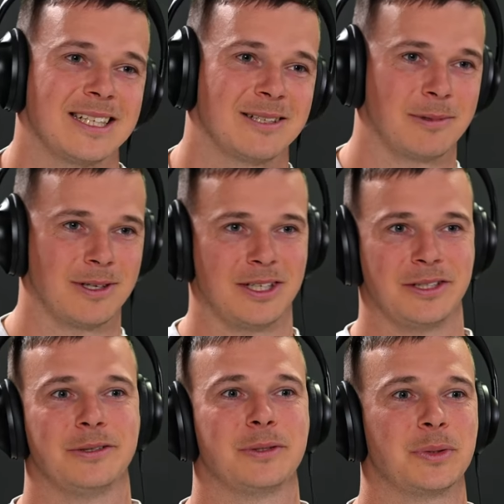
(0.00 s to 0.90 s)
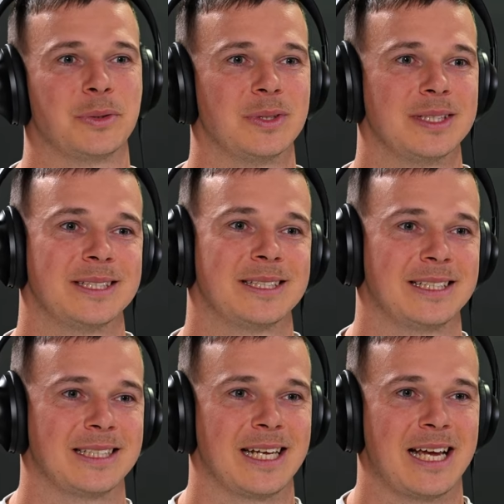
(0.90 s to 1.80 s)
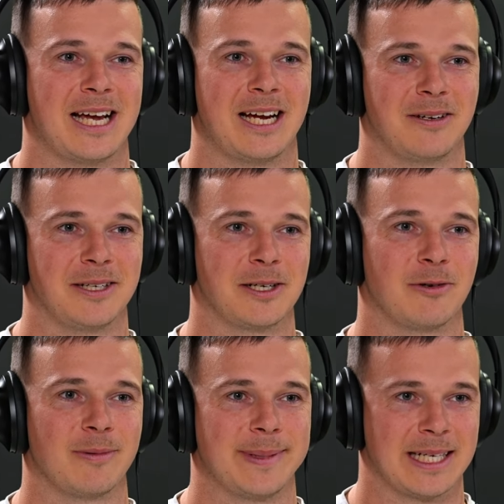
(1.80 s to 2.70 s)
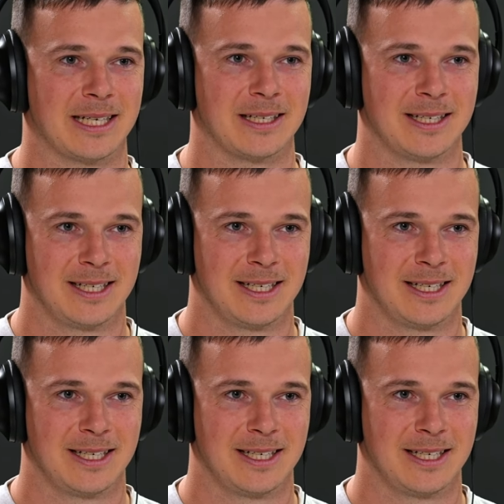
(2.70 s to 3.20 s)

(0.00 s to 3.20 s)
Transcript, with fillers: yeah what you do yeah how you go about